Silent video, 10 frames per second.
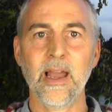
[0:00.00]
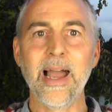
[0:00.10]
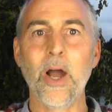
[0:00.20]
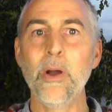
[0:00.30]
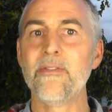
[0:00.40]

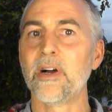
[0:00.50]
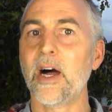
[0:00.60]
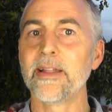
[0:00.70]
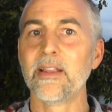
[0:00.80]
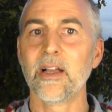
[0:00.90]
However,
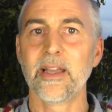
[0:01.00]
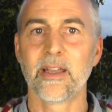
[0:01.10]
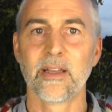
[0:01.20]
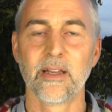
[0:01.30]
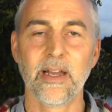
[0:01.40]

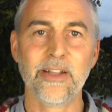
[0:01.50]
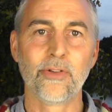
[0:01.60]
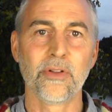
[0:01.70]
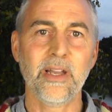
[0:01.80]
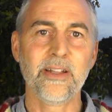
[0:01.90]
unlike a
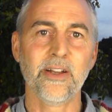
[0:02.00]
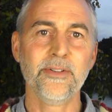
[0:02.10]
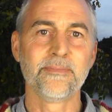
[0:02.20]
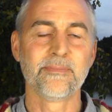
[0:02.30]
tornado,